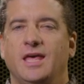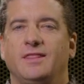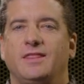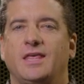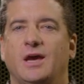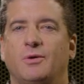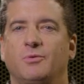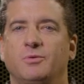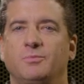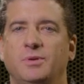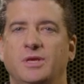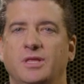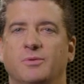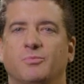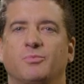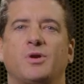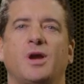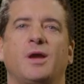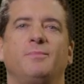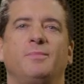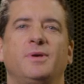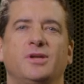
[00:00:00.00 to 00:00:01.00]
That would be the
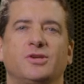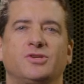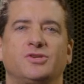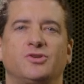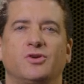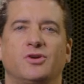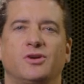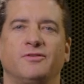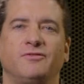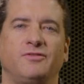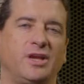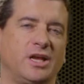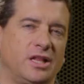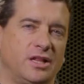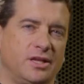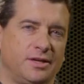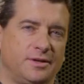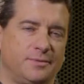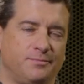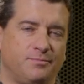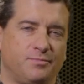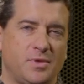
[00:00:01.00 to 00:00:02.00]
Prime Minister of
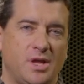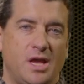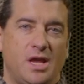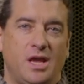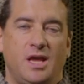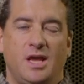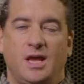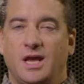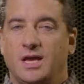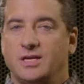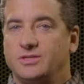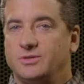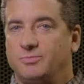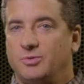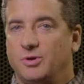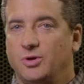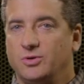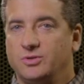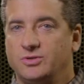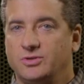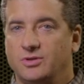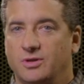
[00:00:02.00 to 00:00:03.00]
England, as
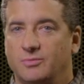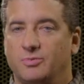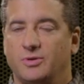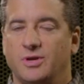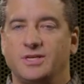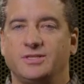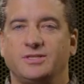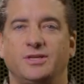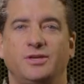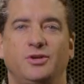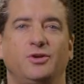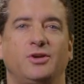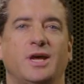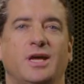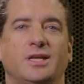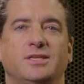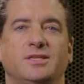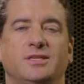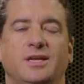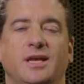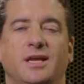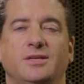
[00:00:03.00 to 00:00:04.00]
opposed to the President of the
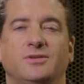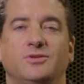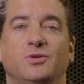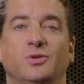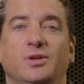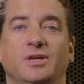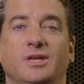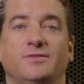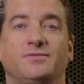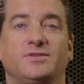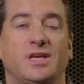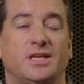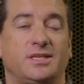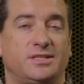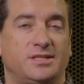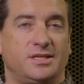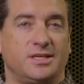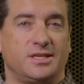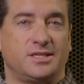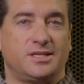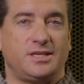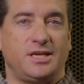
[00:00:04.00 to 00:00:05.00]
United States who lives at
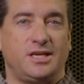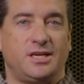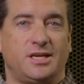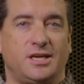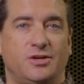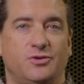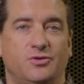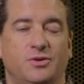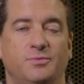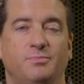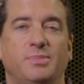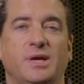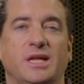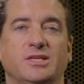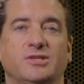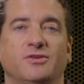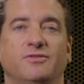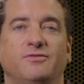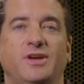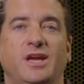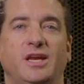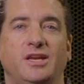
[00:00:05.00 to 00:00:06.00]
1600
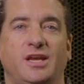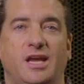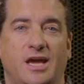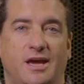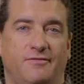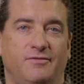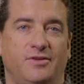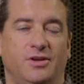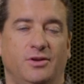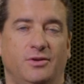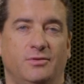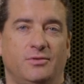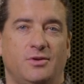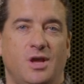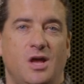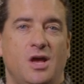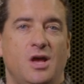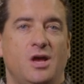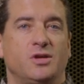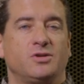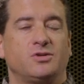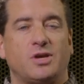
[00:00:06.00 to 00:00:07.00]
Pennsylvania Avenue.
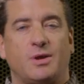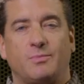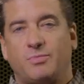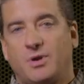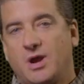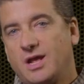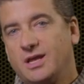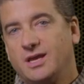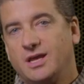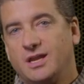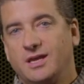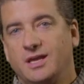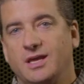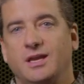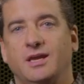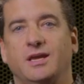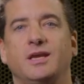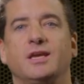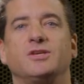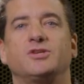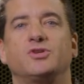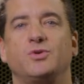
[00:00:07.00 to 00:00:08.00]
So I'm probably going to get
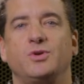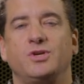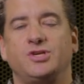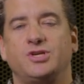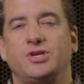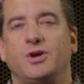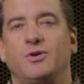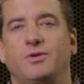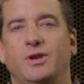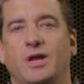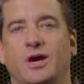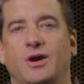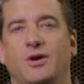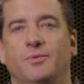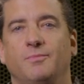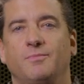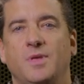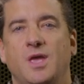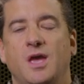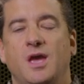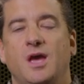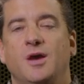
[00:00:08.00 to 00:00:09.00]
a history show now,
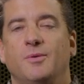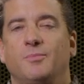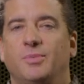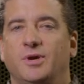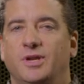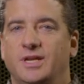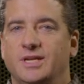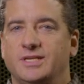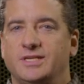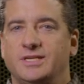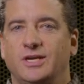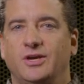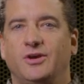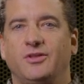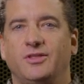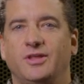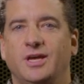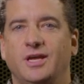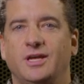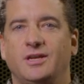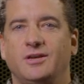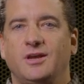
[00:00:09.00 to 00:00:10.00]
but until
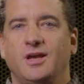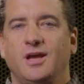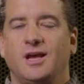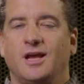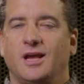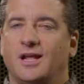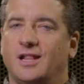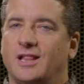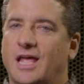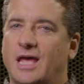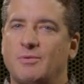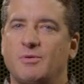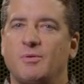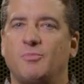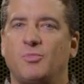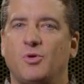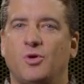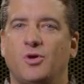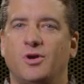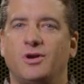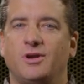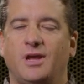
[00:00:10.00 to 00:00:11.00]
then, Climb
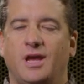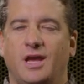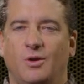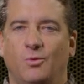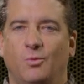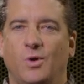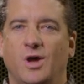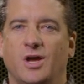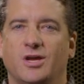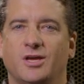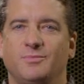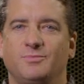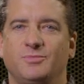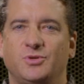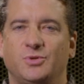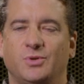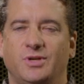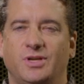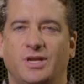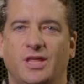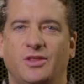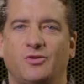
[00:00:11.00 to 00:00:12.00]
aboard and welcome
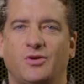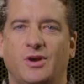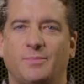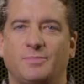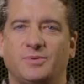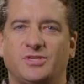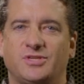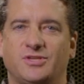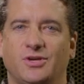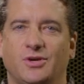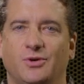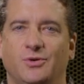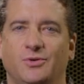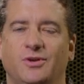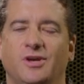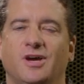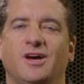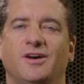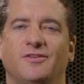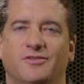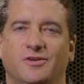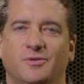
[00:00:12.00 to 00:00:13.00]
to another episode
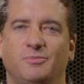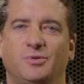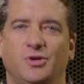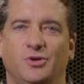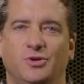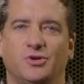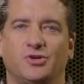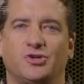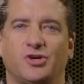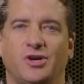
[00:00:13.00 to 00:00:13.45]
of Computer